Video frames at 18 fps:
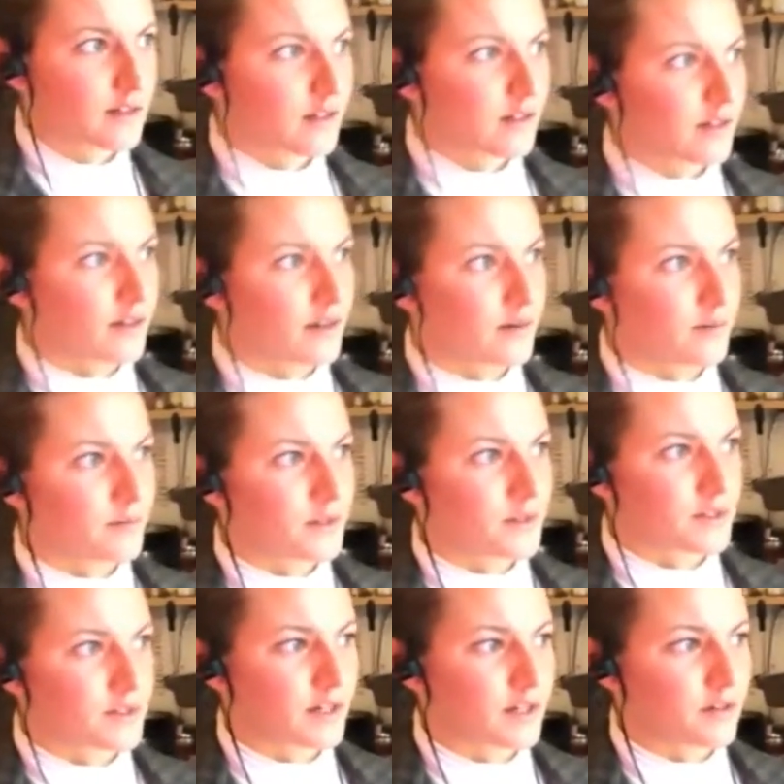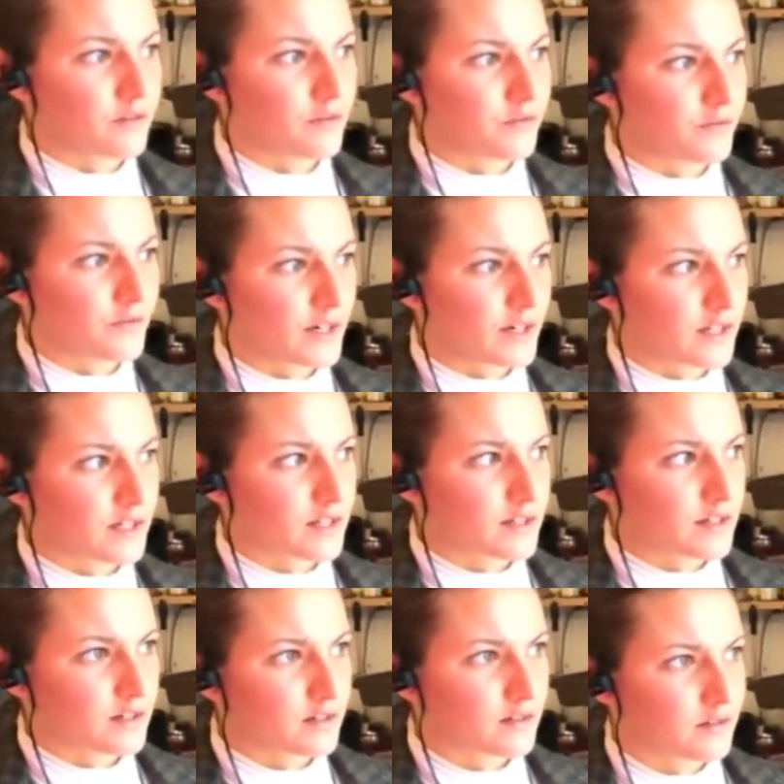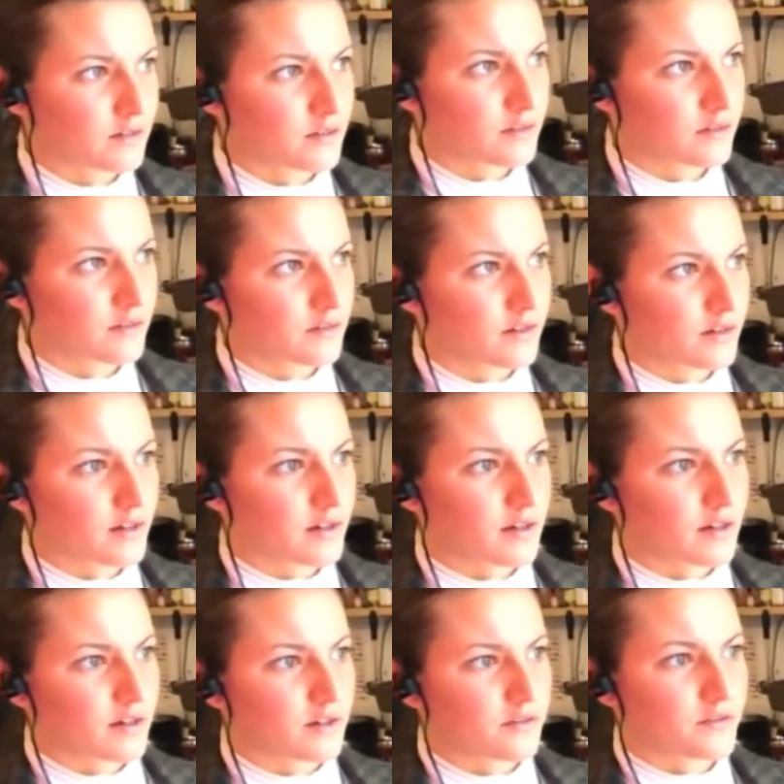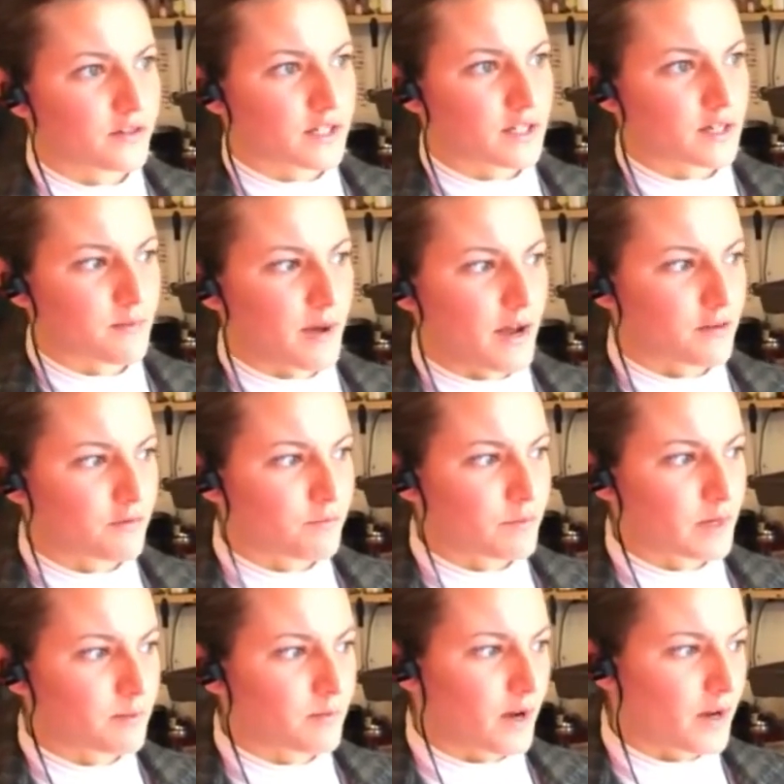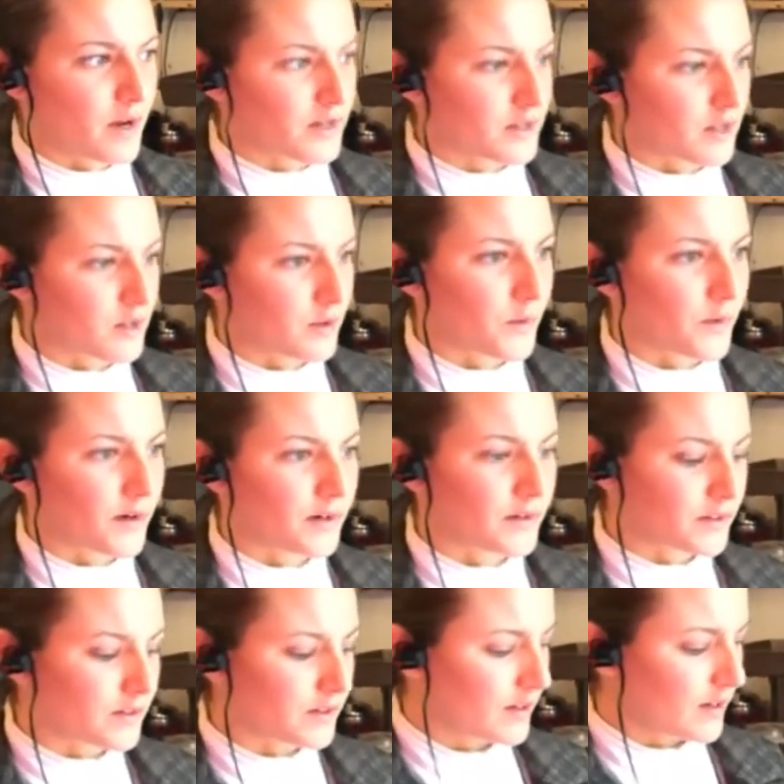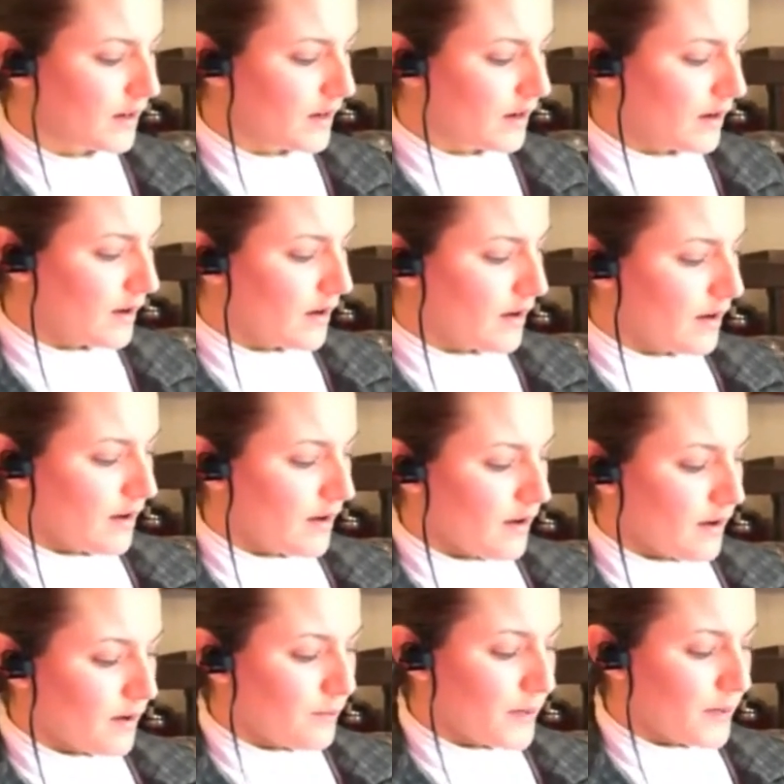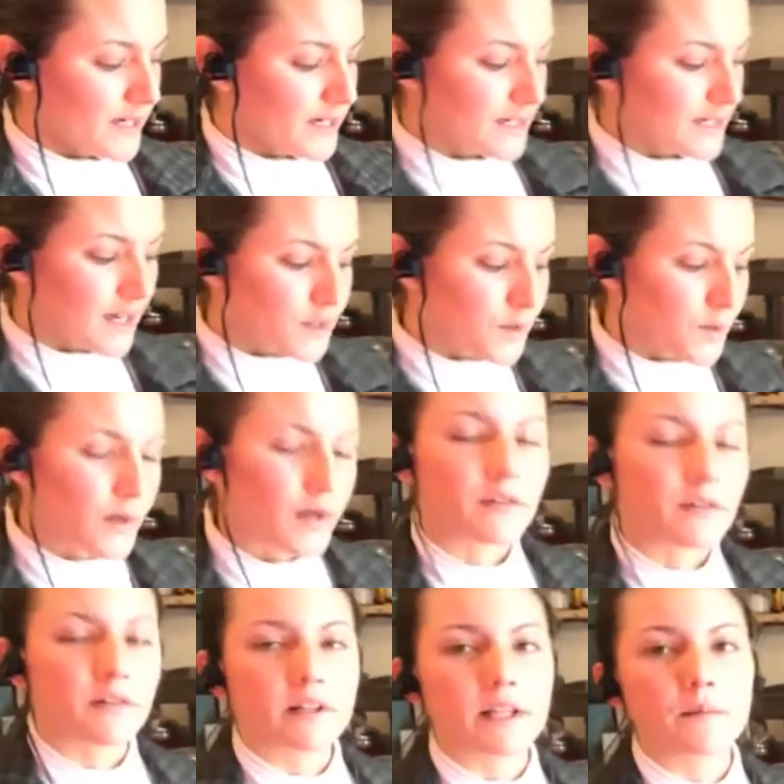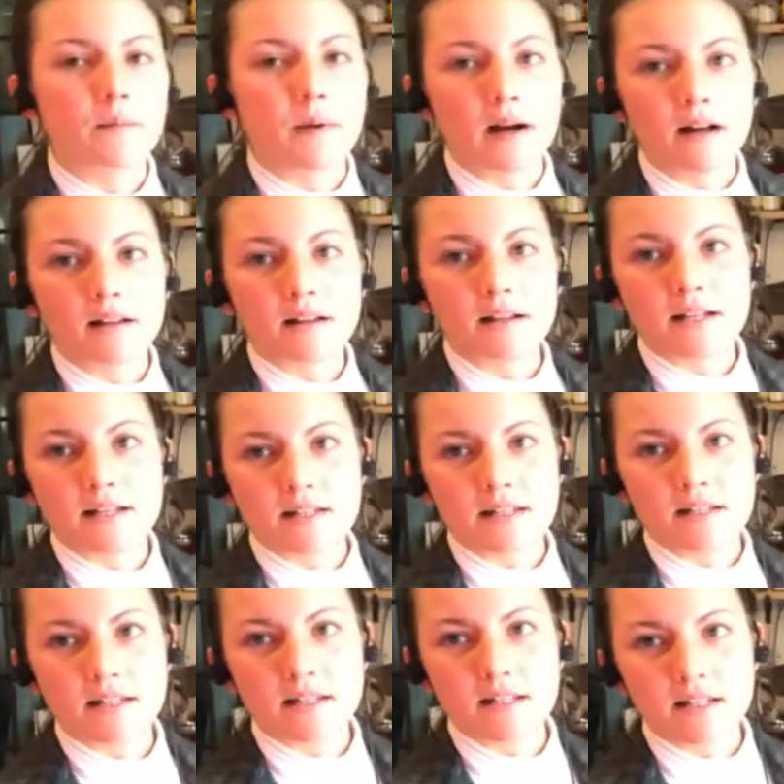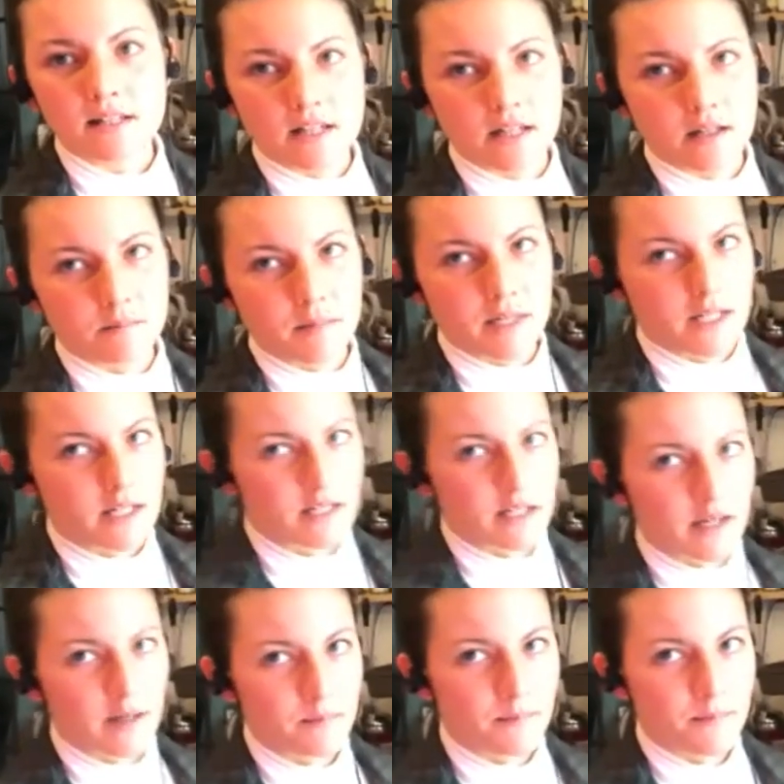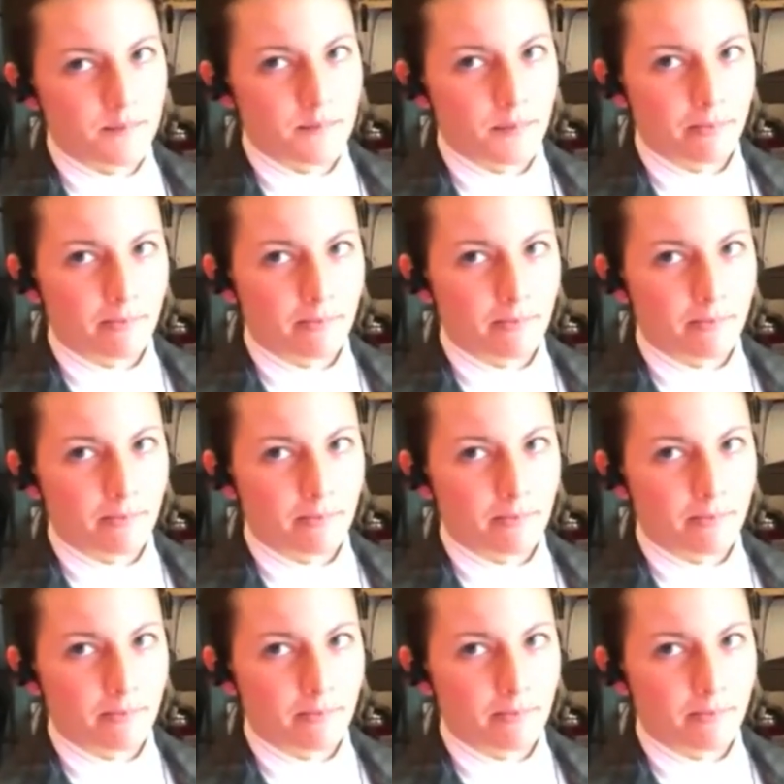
There's kind of a fixed amount of peat moss in the world, but it does work really well as a seeding medium.